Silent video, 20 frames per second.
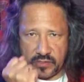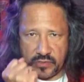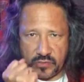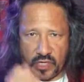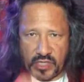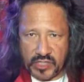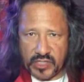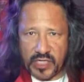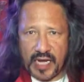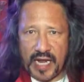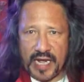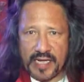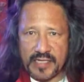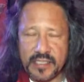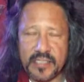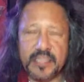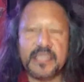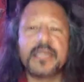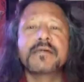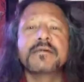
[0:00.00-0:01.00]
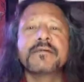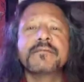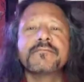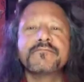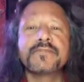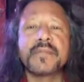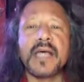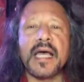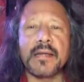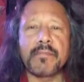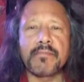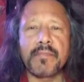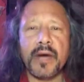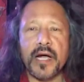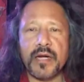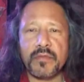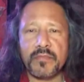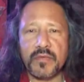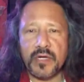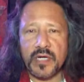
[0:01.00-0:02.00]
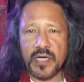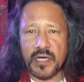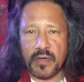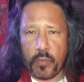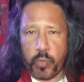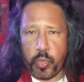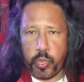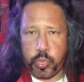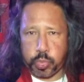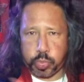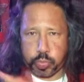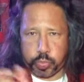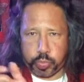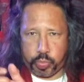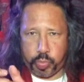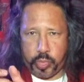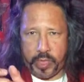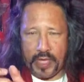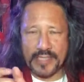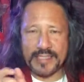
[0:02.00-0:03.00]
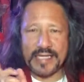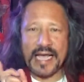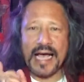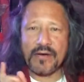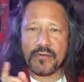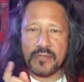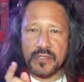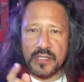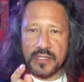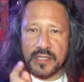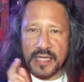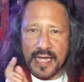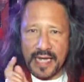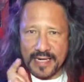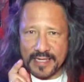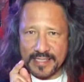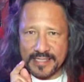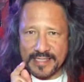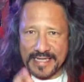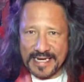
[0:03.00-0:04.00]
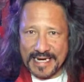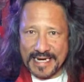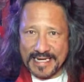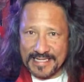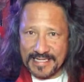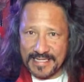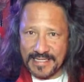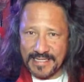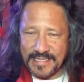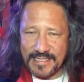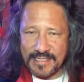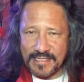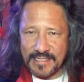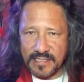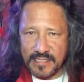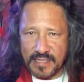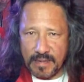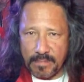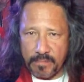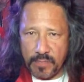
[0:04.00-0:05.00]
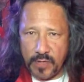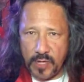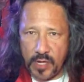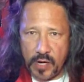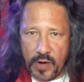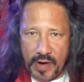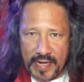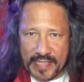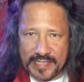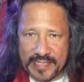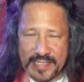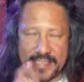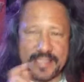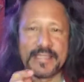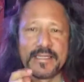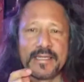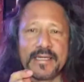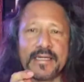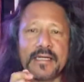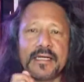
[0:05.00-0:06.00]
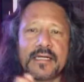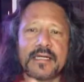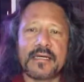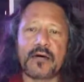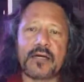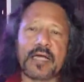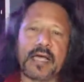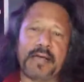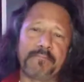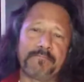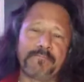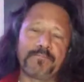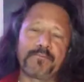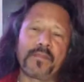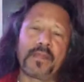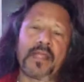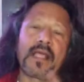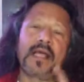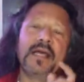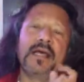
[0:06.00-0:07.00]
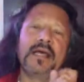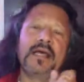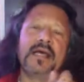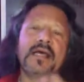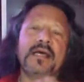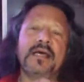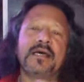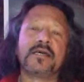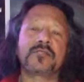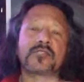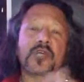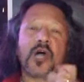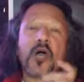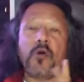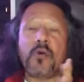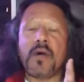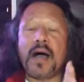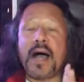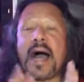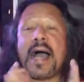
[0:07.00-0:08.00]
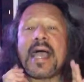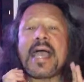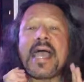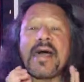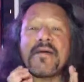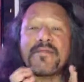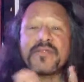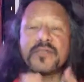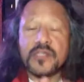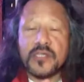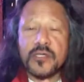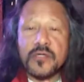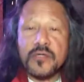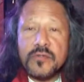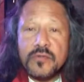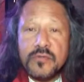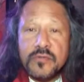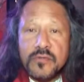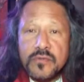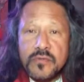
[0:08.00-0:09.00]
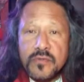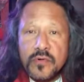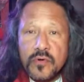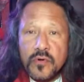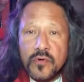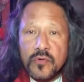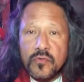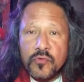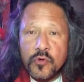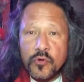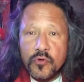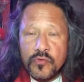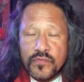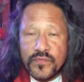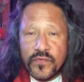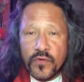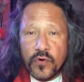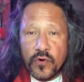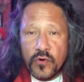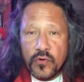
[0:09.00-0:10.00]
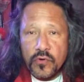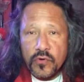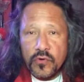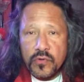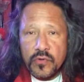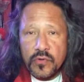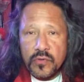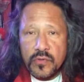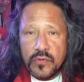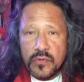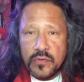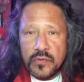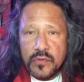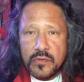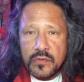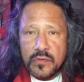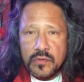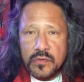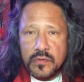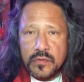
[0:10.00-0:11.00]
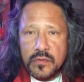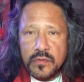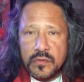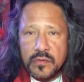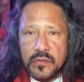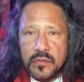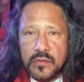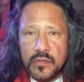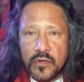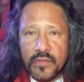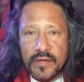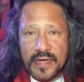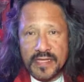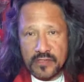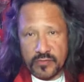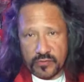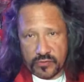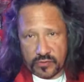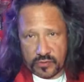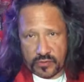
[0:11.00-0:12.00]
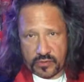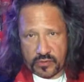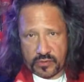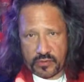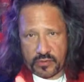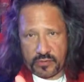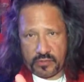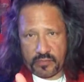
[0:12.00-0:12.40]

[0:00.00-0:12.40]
Deutschland. And Bayern Munich is out. They had a chance. They blew it. Okay. So I have to root for Juventus